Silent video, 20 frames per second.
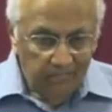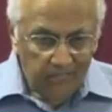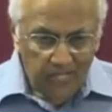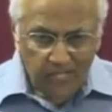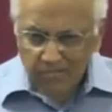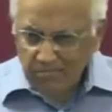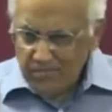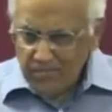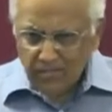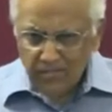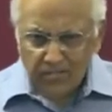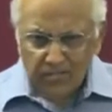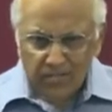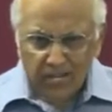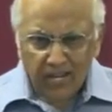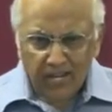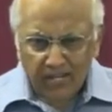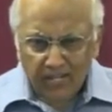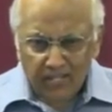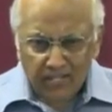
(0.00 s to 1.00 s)
You see, Brother
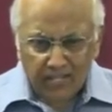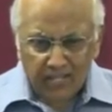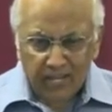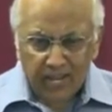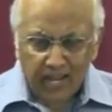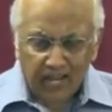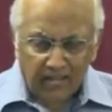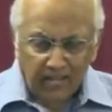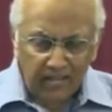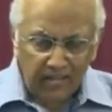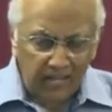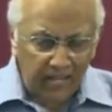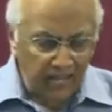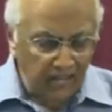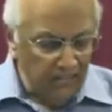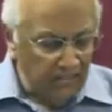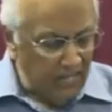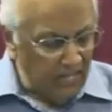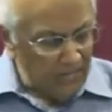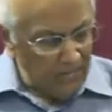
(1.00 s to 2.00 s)
Zach, he's a Catholic. I
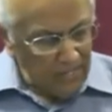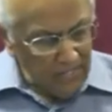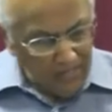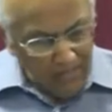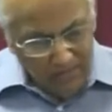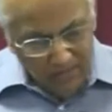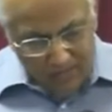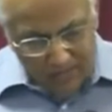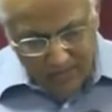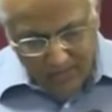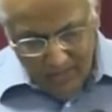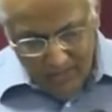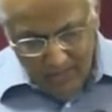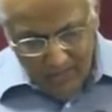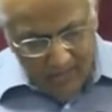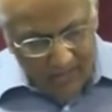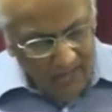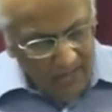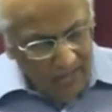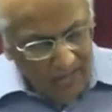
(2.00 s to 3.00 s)
know.
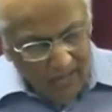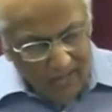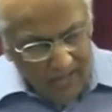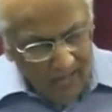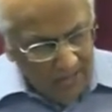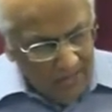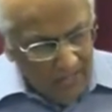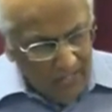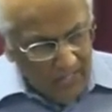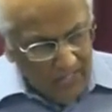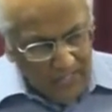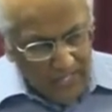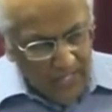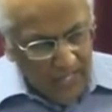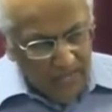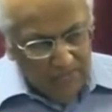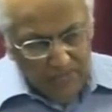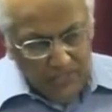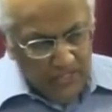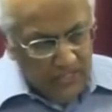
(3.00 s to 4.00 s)
I'm not
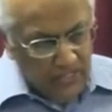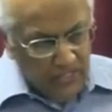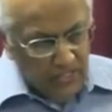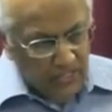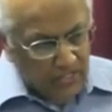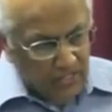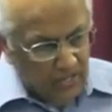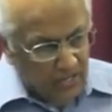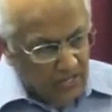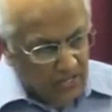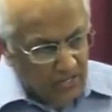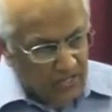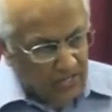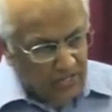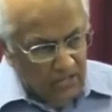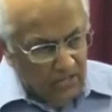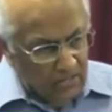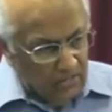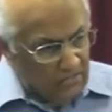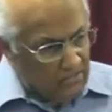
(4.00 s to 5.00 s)
saying I appreciate her
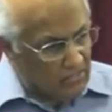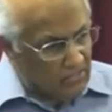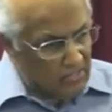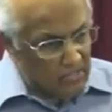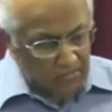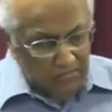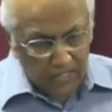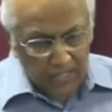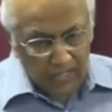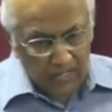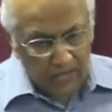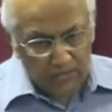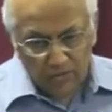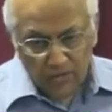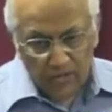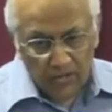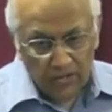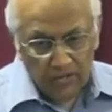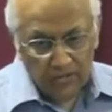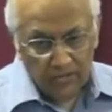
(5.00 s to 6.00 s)
doctrine is completely
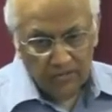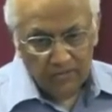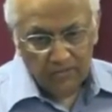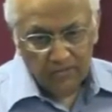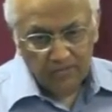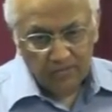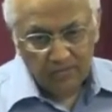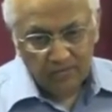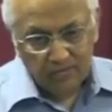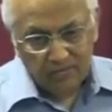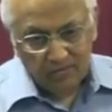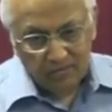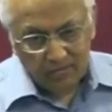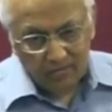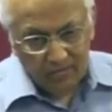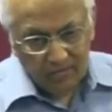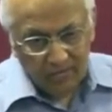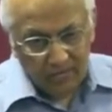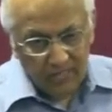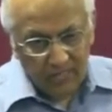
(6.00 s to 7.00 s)
wrong.
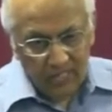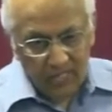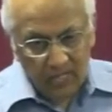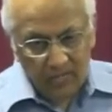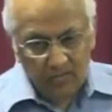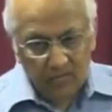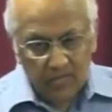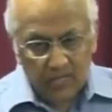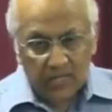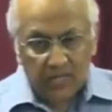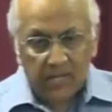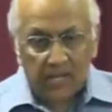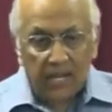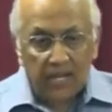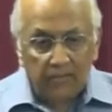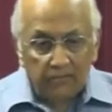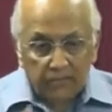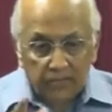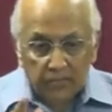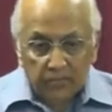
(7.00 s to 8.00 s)
But her
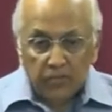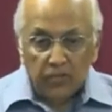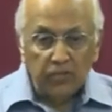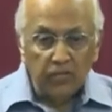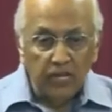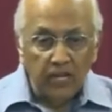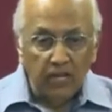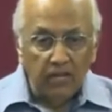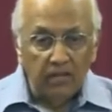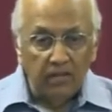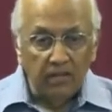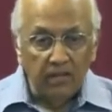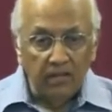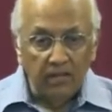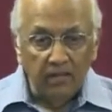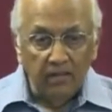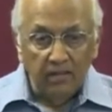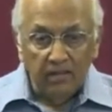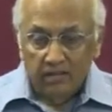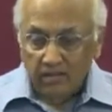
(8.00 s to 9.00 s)
life was more
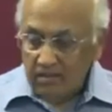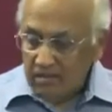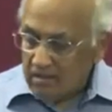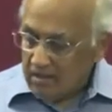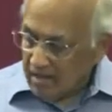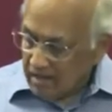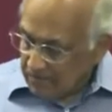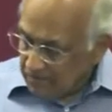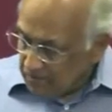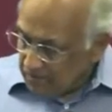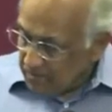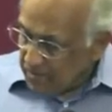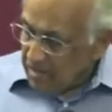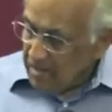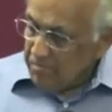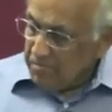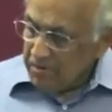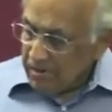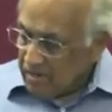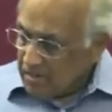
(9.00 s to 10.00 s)
godly than the life of
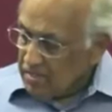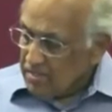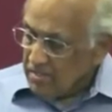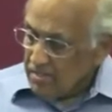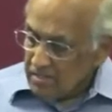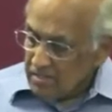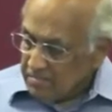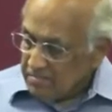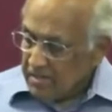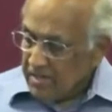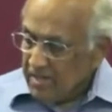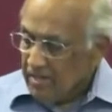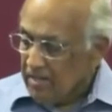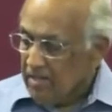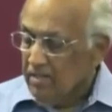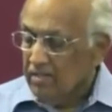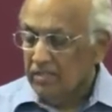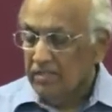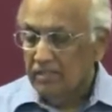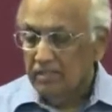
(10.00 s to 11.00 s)
many Protestants and
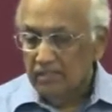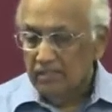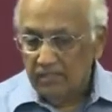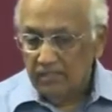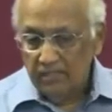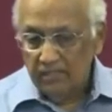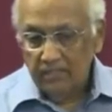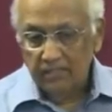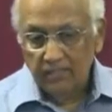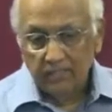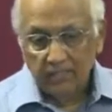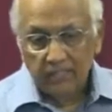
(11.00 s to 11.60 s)
Pentecostals.